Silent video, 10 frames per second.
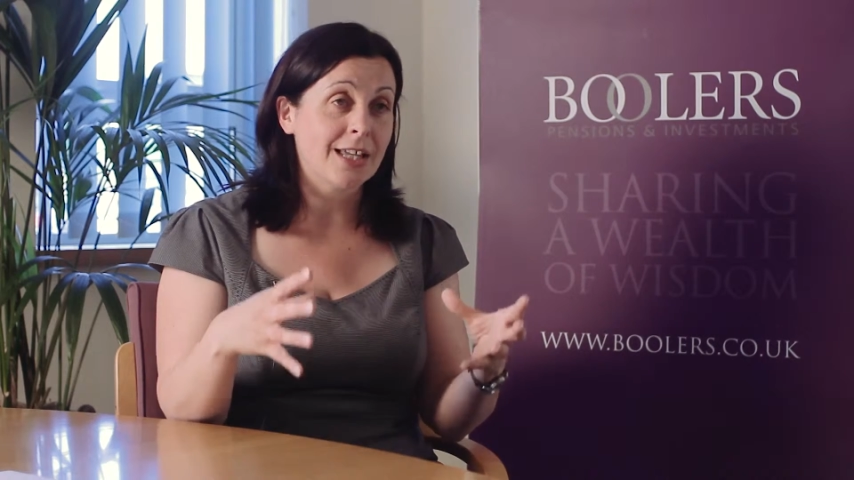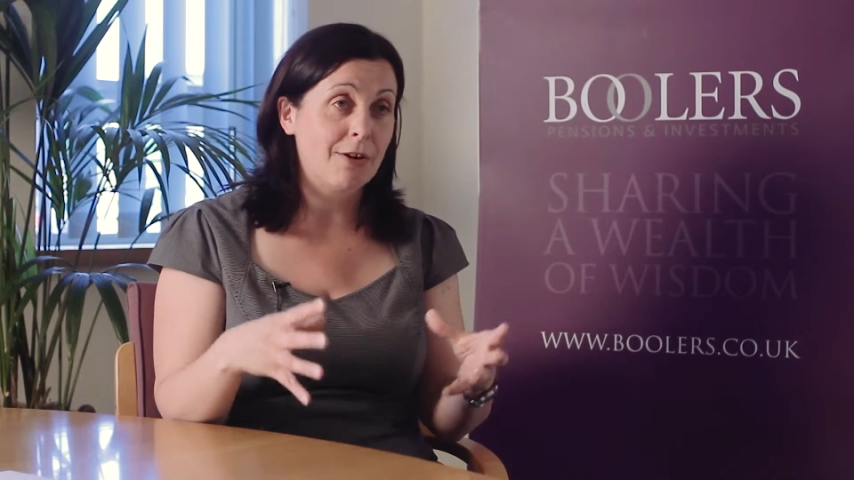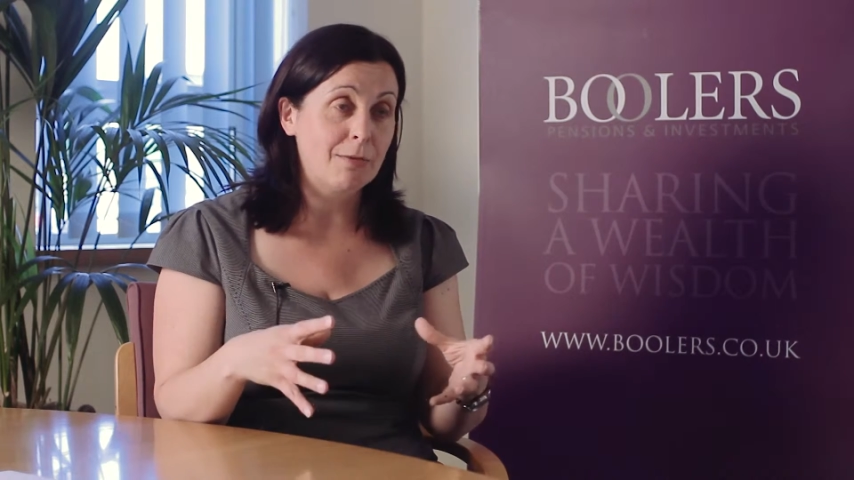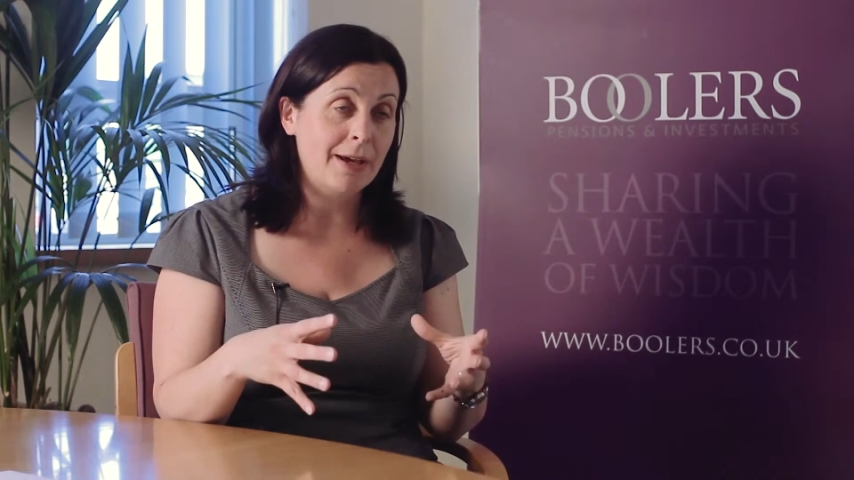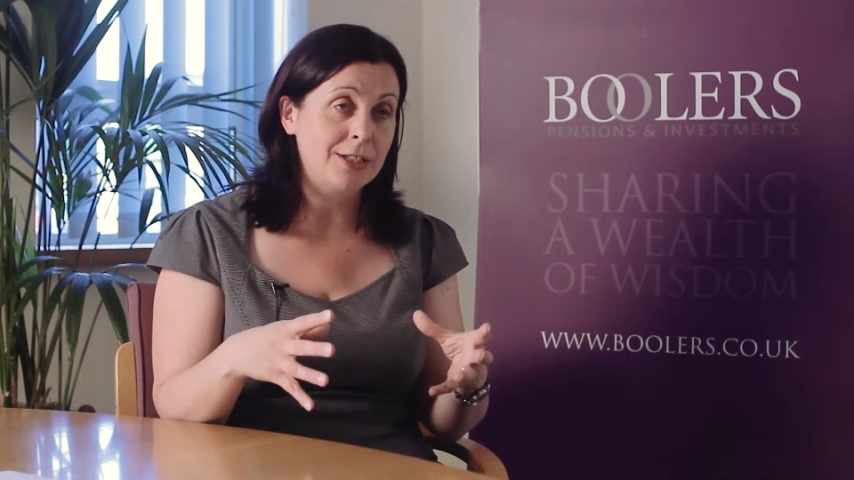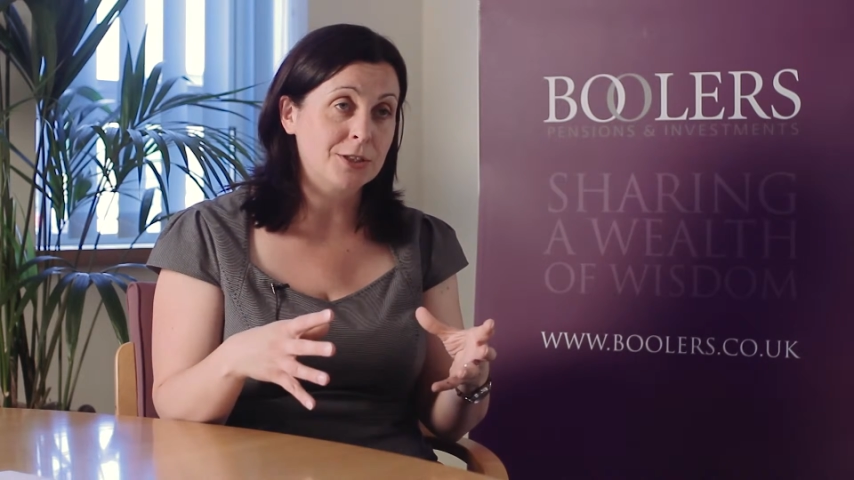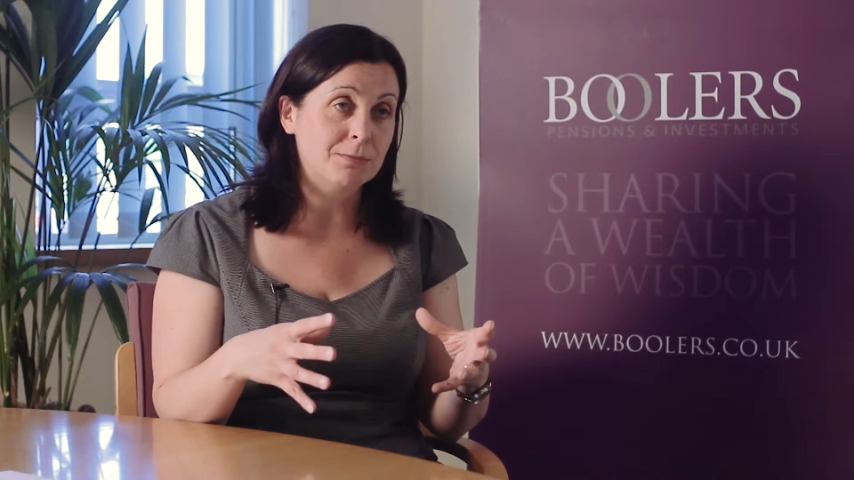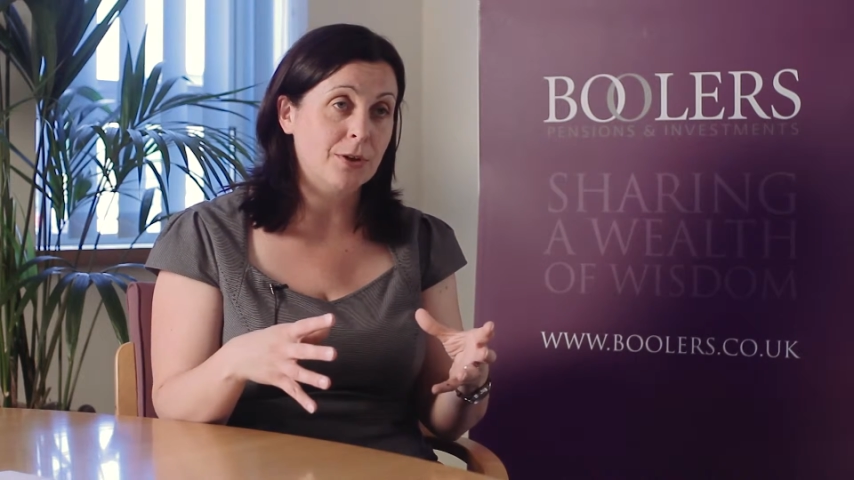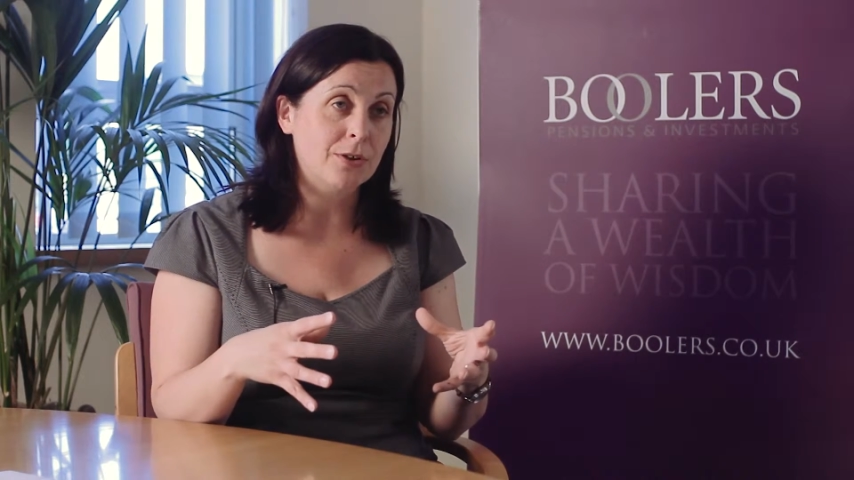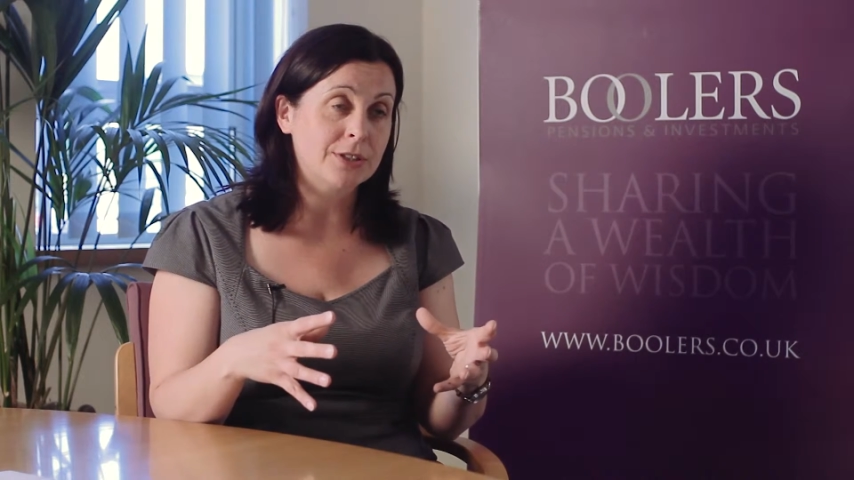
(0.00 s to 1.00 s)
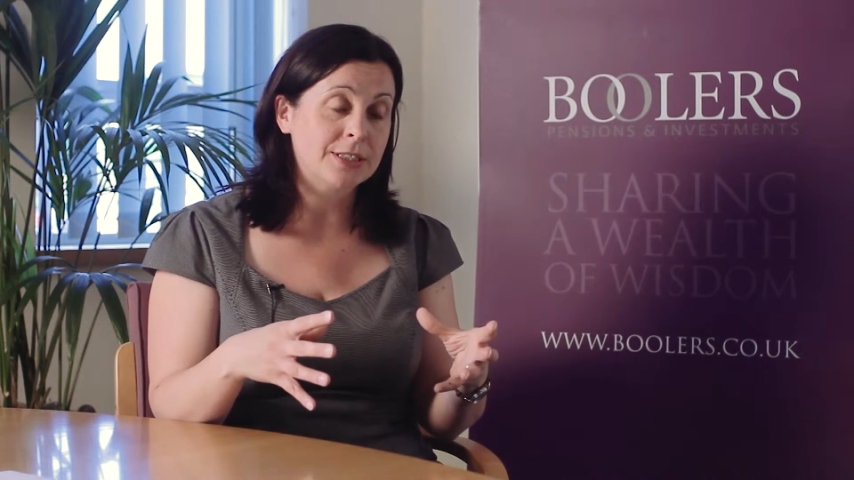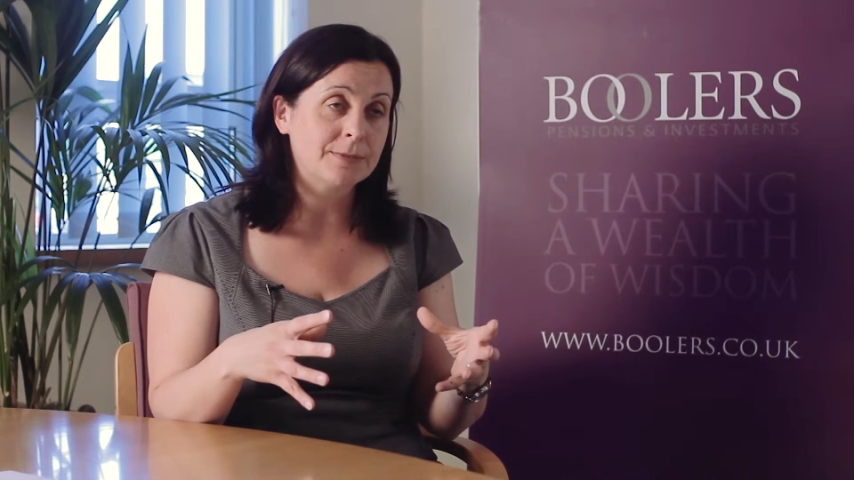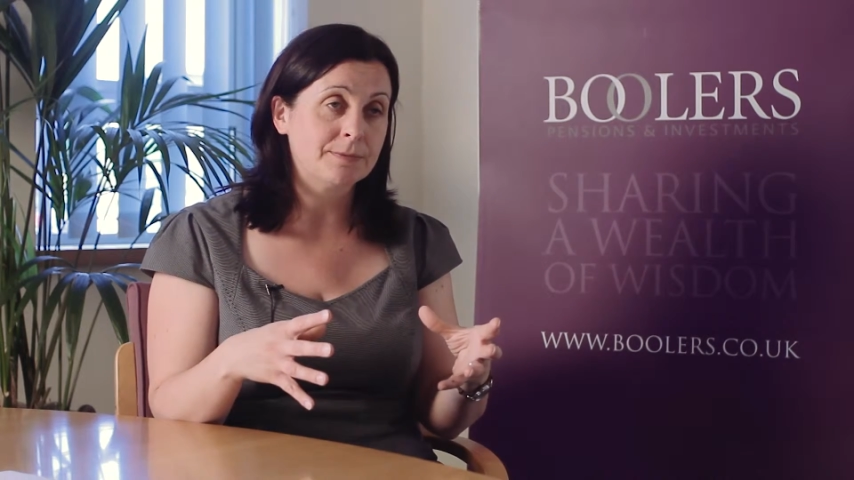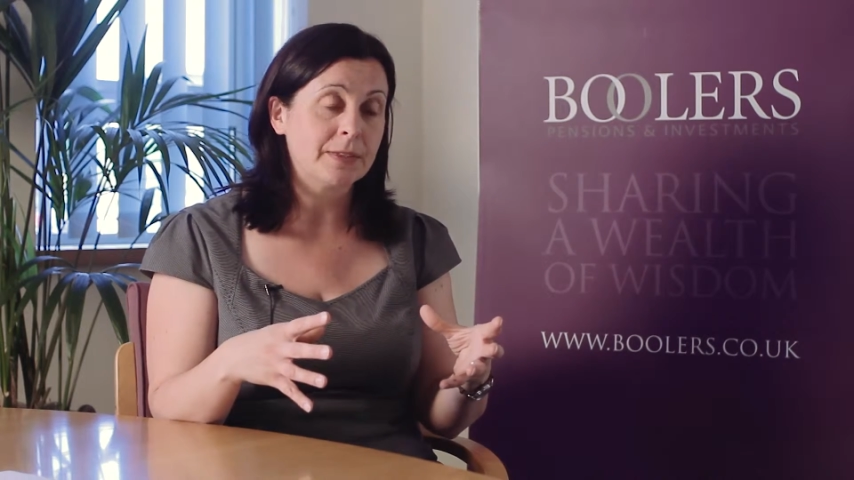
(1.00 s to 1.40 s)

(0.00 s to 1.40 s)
their own pension pot